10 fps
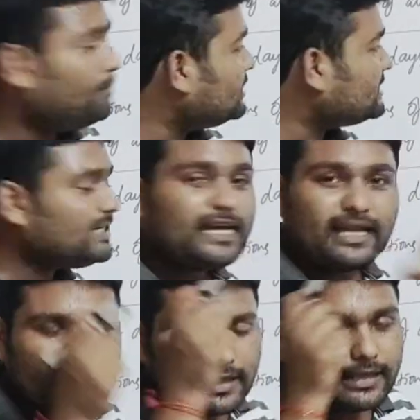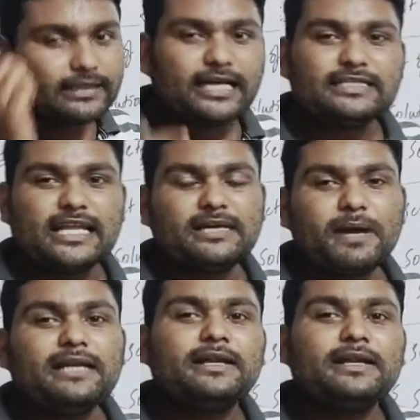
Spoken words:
set here? That is nothing but